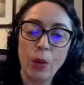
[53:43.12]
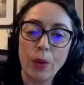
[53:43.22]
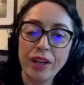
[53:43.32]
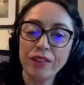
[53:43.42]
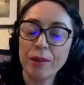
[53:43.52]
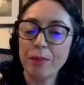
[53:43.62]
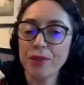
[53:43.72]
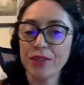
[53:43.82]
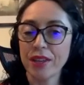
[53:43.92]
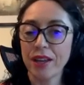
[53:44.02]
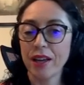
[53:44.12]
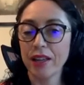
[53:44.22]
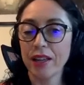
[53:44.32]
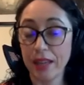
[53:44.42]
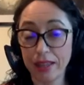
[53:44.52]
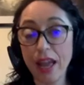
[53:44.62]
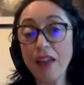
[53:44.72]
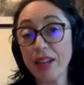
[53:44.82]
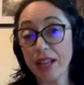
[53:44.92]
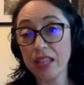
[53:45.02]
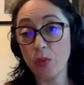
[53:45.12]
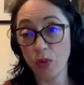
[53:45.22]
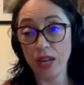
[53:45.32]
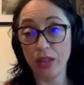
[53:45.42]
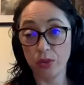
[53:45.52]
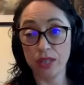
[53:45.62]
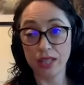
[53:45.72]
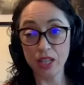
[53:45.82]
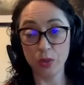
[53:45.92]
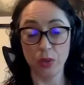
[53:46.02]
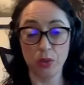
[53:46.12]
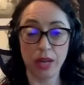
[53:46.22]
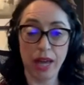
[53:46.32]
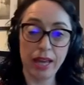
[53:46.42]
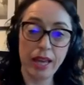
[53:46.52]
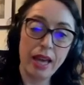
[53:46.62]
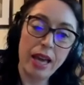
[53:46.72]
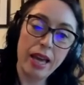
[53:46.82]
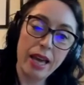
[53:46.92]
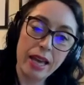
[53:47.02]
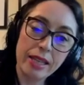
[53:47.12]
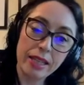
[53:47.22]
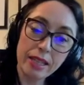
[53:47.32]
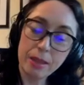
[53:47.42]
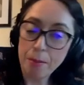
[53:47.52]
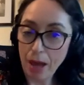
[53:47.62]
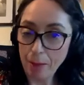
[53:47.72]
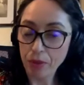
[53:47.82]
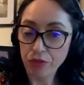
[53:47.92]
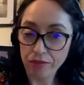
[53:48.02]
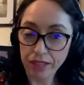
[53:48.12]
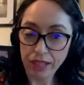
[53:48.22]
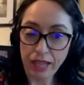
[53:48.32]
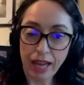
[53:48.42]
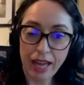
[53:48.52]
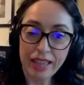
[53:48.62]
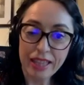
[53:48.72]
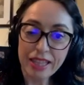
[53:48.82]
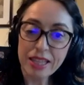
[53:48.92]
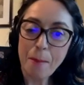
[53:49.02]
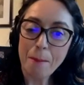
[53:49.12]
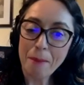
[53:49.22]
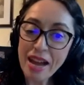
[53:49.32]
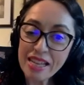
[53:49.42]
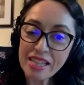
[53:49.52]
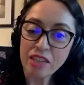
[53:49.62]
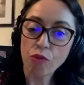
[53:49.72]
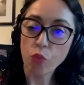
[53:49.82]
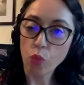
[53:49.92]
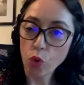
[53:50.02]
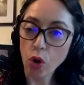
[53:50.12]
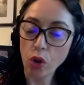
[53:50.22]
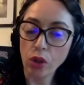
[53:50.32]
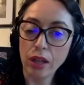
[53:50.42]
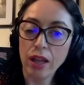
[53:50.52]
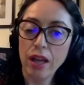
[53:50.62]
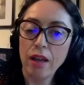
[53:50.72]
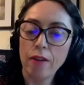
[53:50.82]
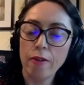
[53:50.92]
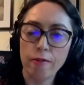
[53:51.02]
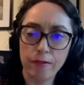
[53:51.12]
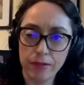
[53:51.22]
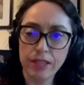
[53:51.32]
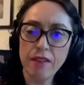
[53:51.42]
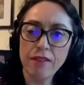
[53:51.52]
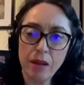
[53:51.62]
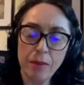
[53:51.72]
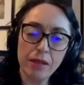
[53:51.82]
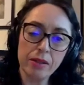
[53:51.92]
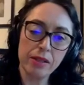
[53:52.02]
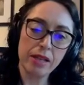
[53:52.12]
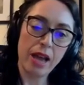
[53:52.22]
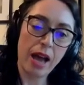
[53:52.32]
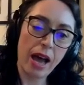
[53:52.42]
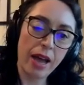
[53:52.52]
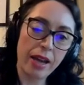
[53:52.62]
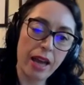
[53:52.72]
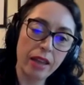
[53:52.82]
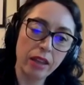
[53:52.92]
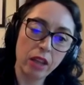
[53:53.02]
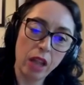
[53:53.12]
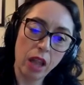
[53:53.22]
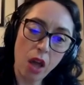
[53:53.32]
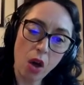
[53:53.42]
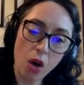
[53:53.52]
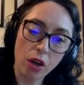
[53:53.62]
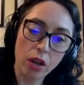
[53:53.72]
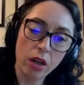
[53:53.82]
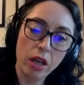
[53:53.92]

One of the most, the, the evidence that I would like to discuss with you today is this is uh, a map of the villa, and this is uh, a massive wall several meters in height and long